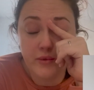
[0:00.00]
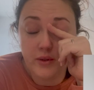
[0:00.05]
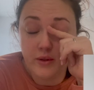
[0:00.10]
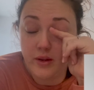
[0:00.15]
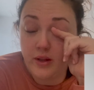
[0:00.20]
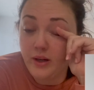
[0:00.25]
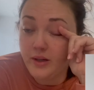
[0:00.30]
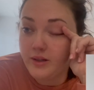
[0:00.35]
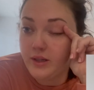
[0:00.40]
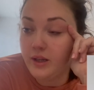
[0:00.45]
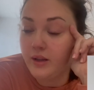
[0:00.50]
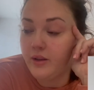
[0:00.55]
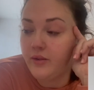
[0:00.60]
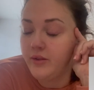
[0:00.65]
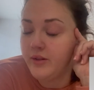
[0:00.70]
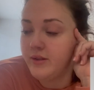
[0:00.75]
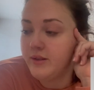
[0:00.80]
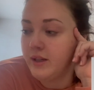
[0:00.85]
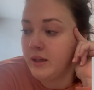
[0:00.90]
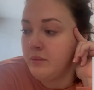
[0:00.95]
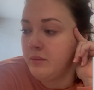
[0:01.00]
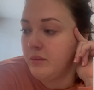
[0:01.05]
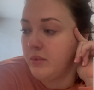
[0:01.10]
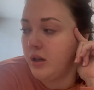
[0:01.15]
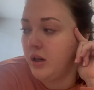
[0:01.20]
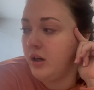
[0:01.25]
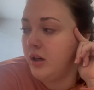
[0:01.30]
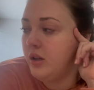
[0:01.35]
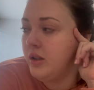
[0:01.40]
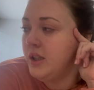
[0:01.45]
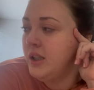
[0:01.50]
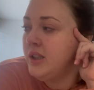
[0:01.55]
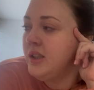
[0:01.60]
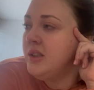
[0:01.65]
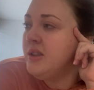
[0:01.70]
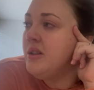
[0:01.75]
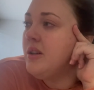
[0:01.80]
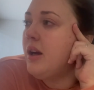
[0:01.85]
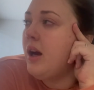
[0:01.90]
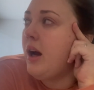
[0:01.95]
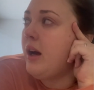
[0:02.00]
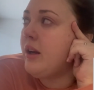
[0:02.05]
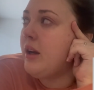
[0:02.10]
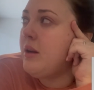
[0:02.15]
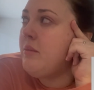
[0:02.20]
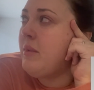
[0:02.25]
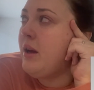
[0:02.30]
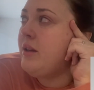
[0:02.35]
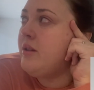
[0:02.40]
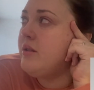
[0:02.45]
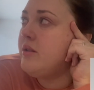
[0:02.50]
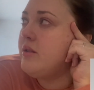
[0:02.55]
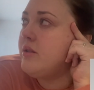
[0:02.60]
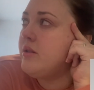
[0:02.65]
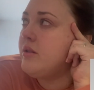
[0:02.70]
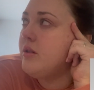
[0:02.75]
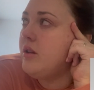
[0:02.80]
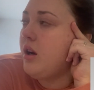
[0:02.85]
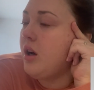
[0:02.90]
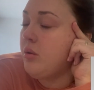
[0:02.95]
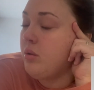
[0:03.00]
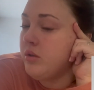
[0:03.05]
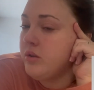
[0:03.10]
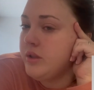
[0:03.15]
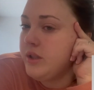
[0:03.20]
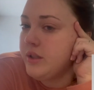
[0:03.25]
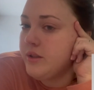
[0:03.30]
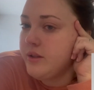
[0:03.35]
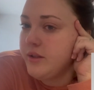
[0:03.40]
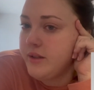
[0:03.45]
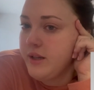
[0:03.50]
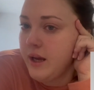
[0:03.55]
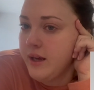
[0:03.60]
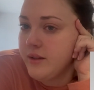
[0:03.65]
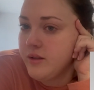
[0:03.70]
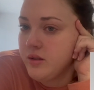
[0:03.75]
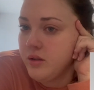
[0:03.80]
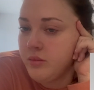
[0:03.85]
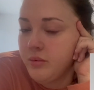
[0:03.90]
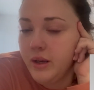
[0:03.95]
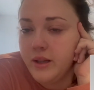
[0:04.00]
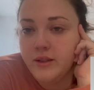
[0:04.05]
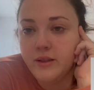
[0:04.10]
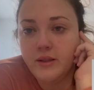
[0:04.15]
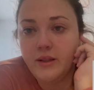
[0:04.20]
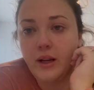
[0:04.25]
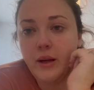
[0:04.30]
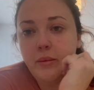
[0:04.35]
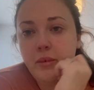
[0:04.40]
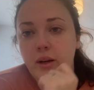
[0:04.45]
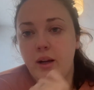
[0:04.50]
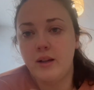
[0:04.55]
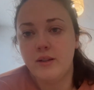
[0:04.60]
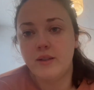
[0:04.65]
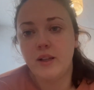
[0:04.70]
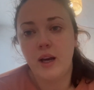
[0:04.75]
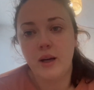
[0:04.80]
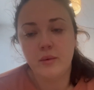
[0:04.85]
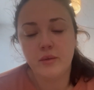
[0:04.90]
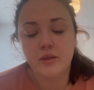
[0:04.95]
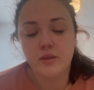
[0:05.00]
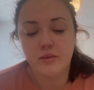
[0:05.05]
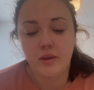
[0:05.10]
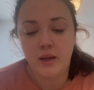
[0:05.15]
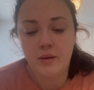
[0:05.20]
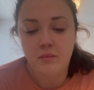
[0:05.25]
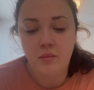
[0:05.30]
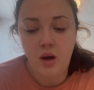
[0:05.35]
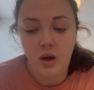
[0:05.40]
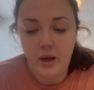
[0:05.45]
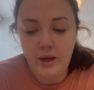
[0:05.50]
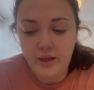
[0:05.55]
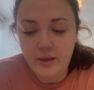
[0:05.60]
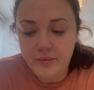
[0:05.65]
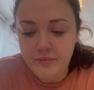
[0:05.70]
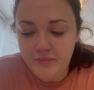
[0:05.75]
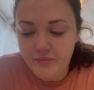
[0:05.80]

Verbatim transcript: 13th of December, and I meant I wanted to test on Wednesday because that was when my